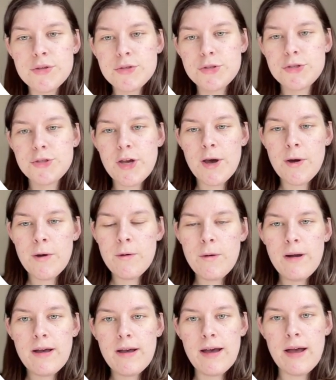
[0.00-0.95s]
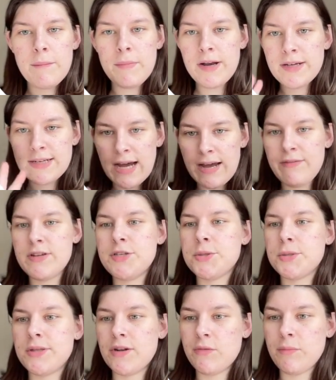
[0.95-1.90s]
So I'm going to dive
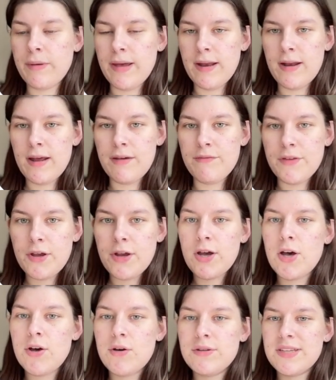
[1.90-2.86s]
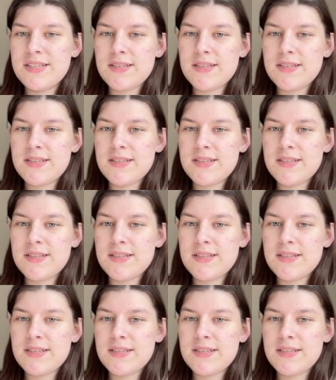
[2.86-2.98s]
into a little bit of the code.